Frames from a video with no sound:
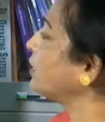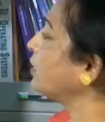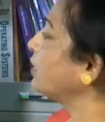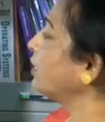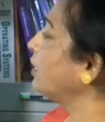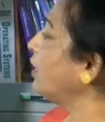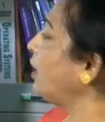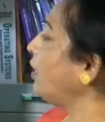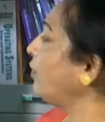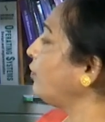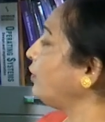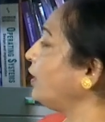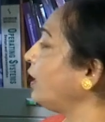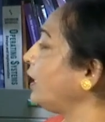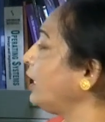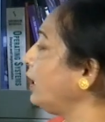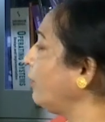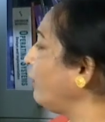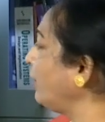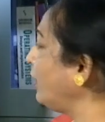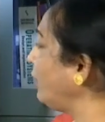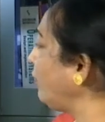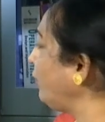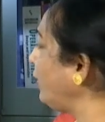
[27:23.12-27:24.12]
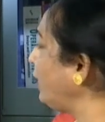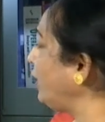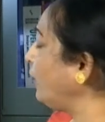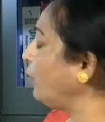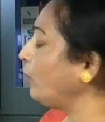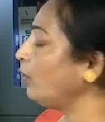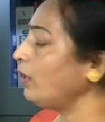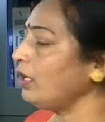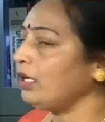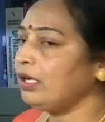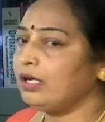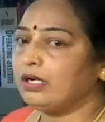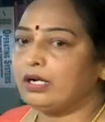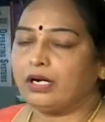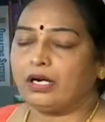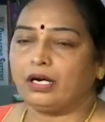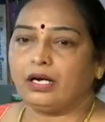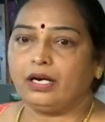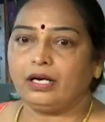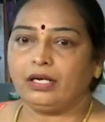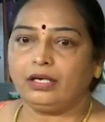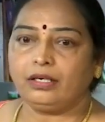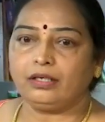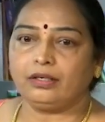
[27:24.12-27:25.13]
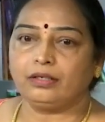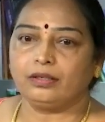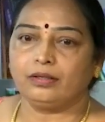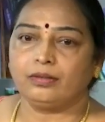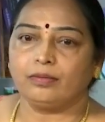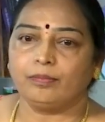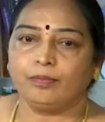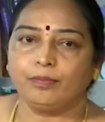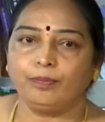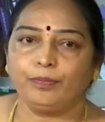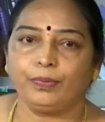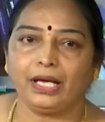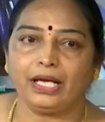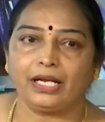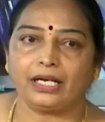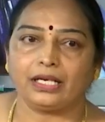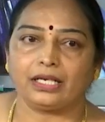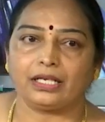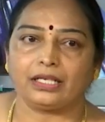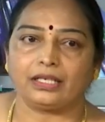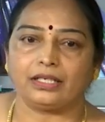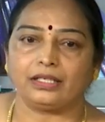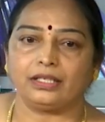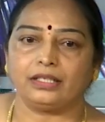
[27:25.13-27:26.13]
of the given window are parallel.